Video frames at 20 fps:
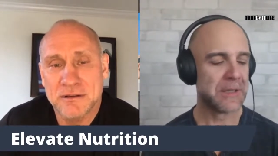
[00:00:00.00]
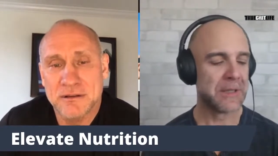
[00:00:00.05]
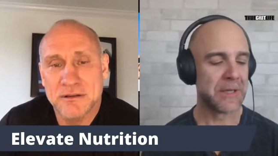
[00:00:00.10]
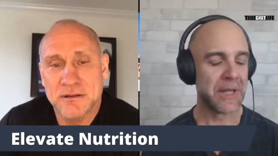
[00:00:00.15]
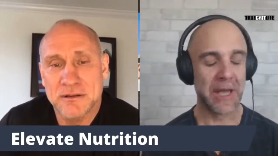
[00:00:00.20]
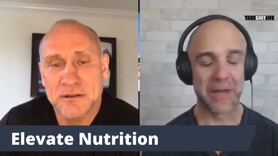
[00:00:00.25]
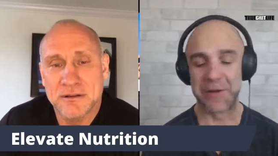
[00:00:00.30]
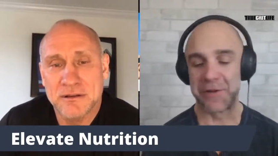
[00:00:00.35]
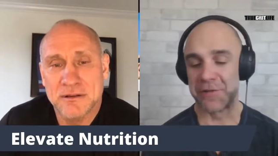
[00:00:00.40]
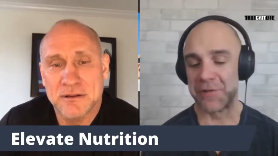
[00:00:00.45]

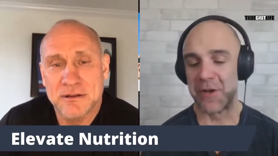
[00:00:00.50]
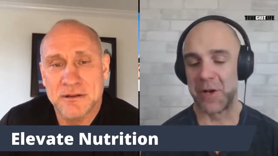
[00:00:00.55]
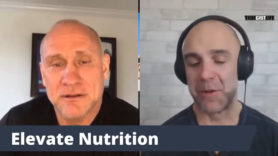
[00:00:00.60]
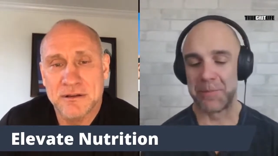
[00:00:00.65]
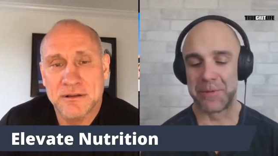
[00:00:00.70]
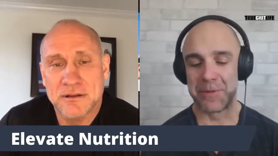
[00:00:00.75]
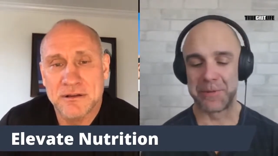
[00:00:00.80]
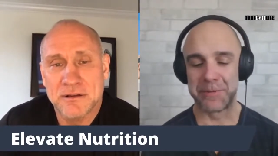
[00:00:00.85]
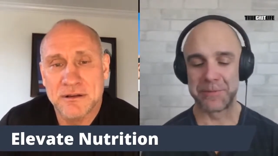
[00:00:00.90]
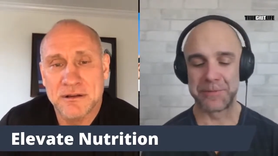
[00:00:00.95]
Speaker 1: yeah, just
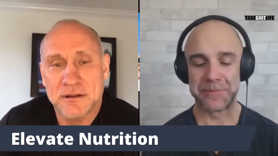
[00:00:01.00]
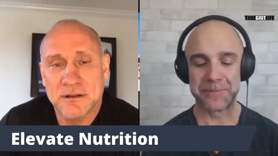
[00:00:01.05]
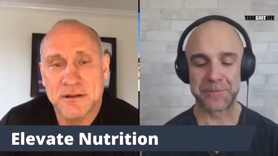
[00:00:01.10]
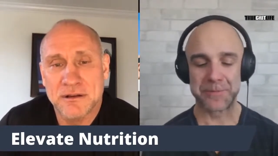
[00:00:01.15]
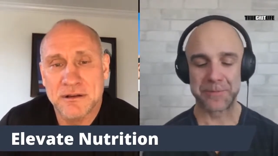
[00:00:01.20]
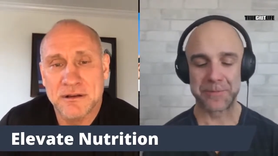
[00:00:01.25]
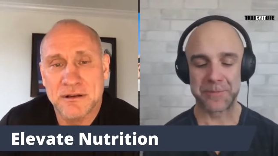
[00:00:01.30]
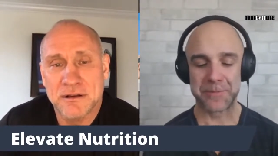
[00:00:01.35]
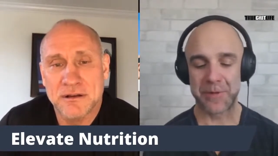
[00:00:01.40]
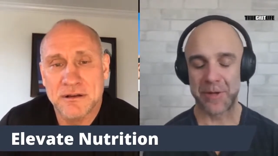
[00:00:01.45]
helping
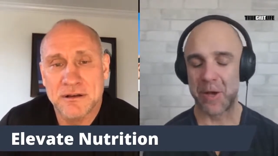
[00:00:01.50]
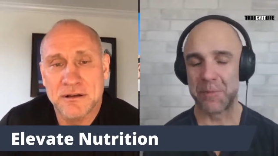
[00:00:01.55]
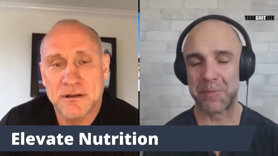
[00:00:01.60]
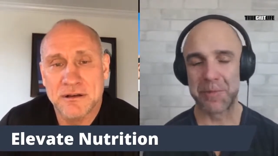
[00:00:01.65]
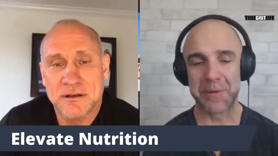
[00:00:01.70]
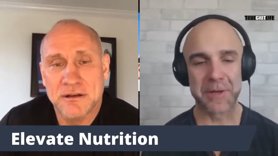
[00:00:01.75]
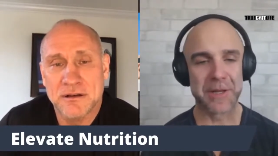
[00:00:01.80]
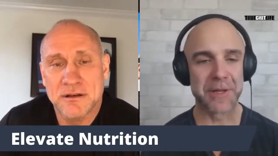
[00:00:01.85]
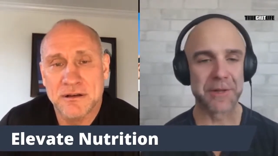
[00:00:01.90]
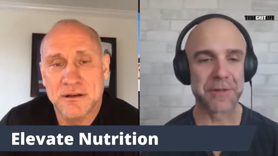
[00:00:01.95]

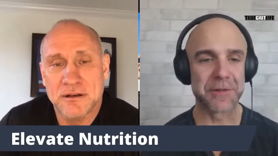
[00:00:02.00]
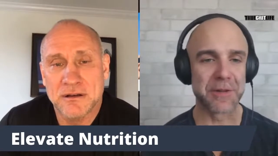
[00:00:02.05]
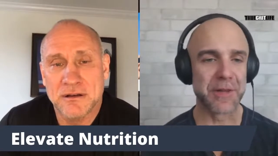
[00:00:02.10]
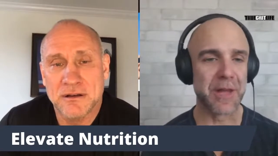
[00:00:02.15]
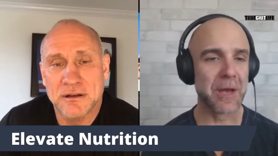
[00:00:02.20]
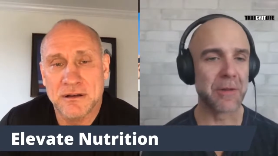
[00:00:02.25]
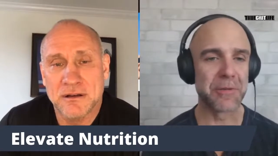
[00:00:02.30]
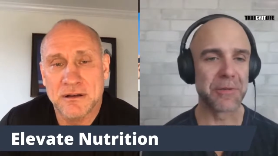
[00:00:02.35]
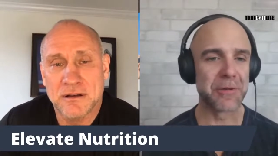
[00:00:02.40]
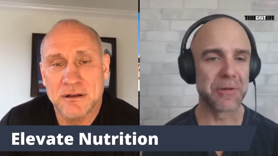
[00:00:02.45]
helping kids
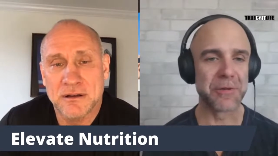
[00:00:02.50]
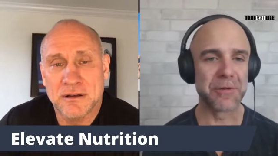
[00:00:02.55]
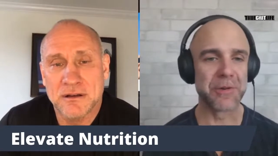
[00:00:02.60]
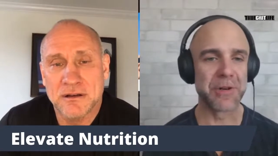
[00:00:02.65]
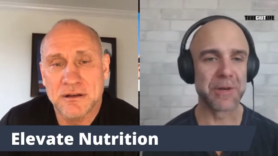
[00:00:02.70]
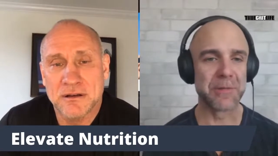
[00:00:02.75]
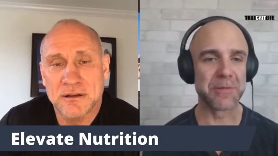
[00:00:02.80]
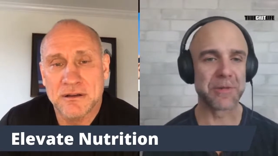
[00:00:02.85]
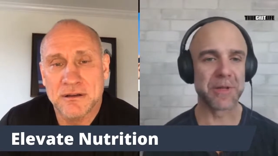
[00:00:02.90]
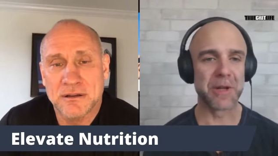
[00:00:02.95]
align with their
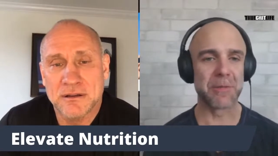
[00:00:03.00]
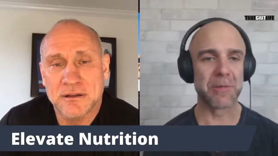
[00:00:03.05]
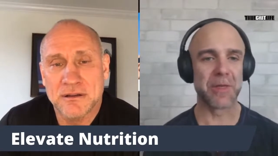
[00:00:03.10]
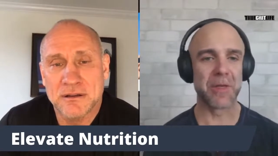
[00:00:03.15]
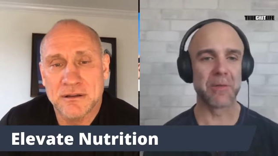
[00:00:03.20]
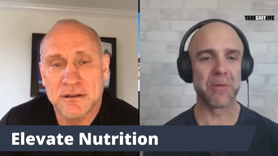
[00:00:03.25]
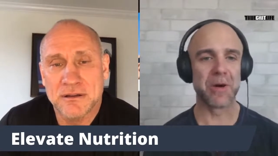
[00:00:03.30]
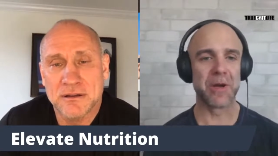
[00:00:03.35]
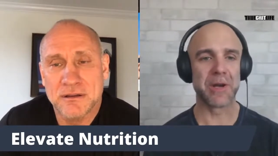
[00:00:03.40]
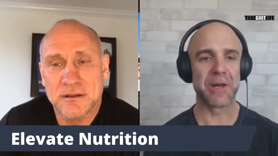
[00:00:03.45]
dreams and get where
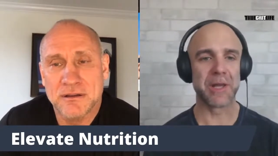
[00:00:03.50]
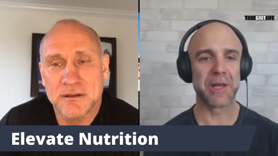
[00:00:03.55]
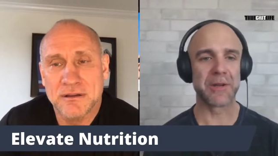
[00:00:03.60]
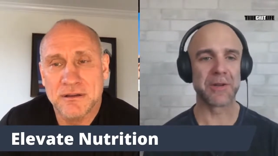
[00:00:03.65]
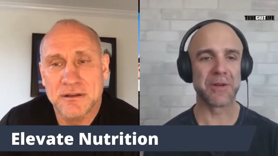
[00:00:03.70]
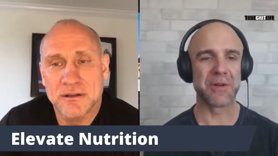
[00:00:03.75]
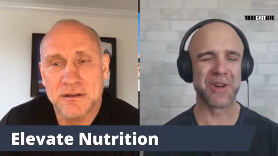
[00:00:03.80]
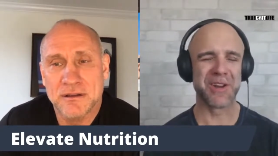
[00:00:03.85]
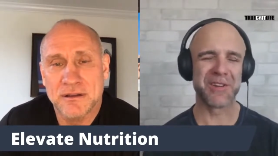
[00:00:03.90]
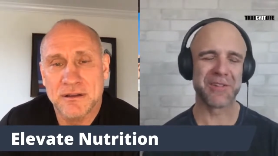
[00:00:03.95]
they want to
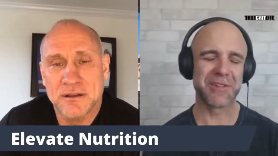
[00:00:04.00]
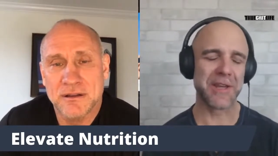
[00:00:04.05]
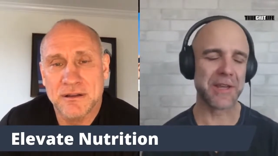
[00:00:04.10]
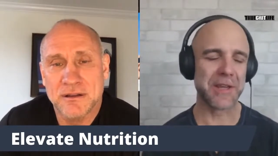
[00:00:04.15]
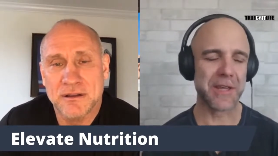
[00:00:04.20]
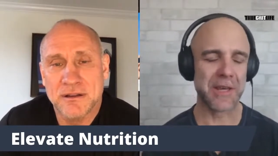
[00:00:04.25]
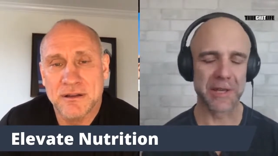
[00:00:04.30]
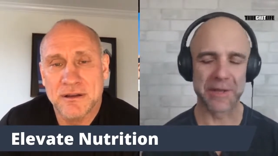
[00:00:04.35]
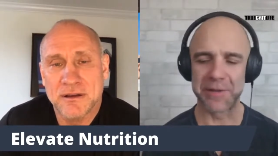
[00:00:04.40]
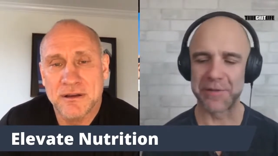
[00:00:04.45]
get to. And I say
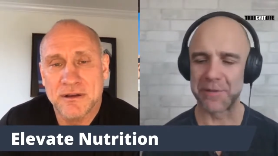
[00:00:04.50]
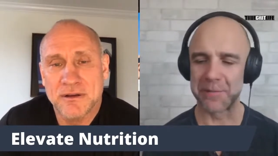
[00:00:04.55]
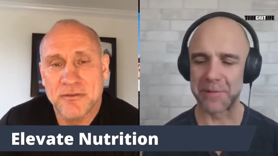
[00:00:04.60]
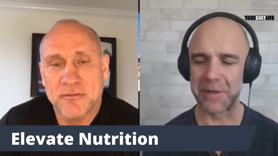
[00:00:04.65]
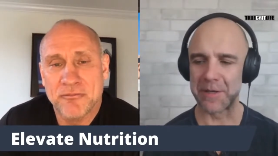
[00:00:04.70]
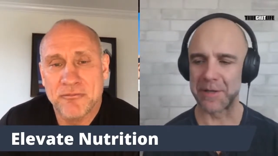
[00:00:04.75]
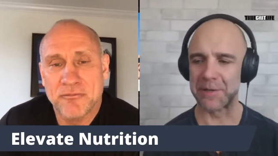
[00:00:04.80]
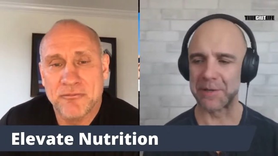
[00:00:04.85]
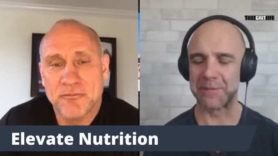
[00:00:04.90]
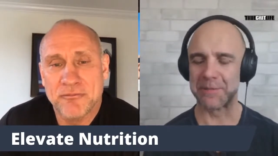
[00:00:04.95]
kids, I
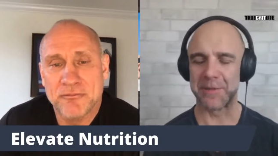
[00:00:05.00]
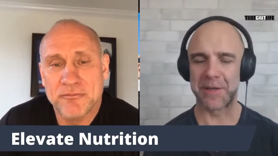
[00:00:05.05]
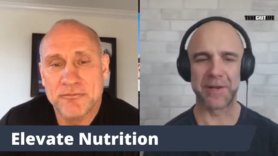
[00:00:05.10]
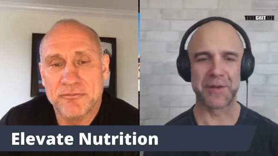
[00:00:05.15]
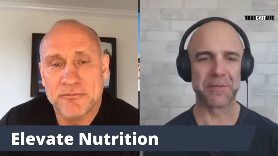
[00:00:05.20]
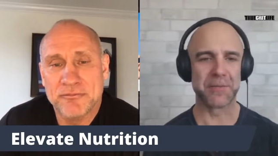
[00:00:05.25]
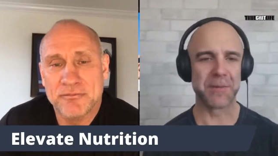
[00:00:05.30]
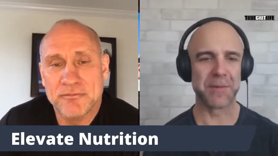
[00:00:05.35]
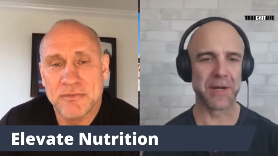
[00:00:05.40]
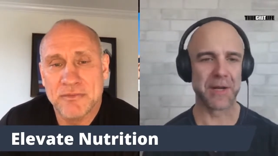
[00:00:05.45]
mean
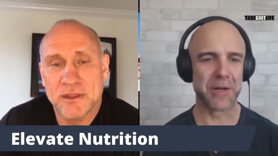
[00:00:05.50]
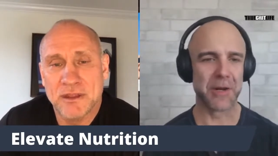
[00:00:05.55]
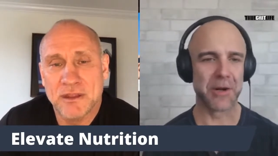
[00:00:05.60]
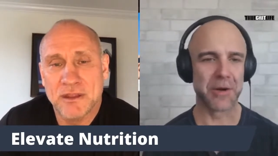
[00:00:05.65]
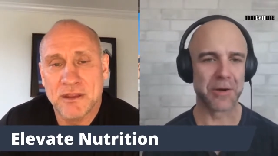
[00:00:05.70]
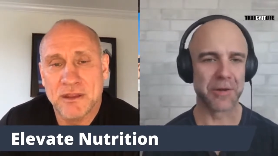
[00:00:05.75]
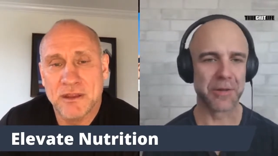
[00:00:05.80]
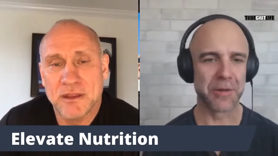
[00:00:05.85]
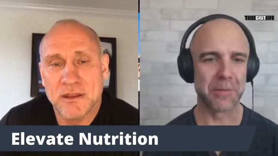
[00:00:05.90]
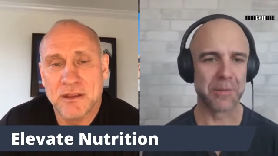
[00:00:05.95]
kids meaning
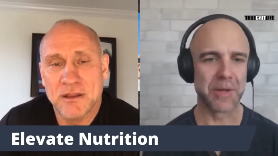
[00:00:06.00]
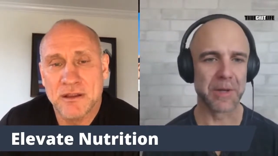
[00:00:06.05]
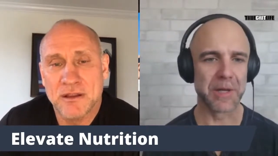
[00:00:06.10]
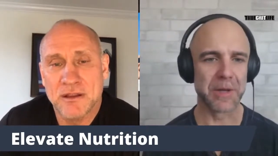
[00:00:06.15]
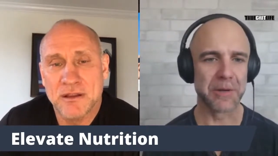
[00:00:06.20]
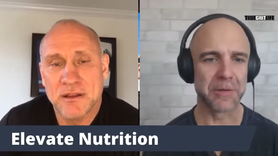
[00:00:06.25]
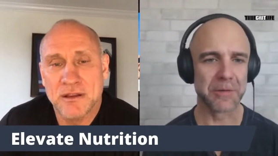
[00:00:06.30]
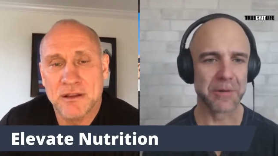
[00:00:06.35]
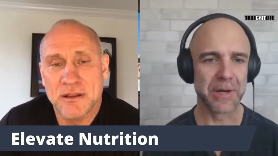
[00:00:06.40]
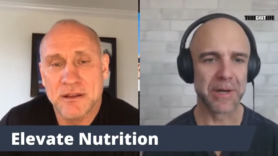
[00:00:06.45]
younger than
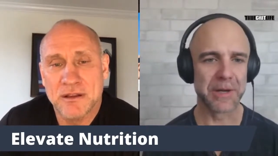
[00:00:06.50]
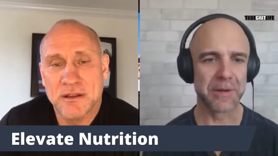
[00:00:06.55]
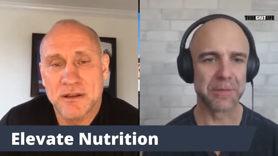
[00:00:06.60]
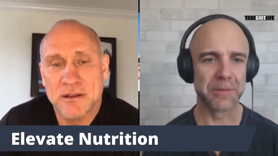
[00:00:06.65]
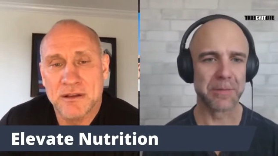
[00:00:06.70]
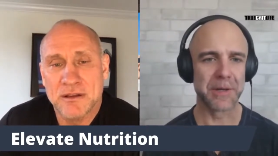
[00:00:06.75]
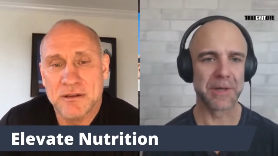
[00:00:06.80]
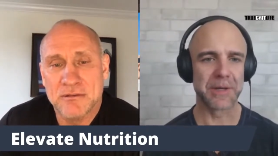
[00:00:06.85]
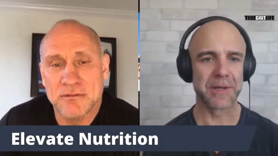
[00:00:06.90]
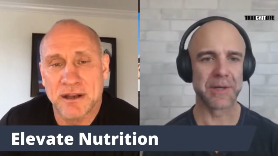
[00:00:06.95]
me, right?
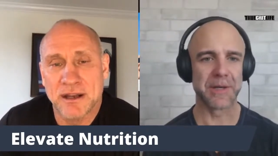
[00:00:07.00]
But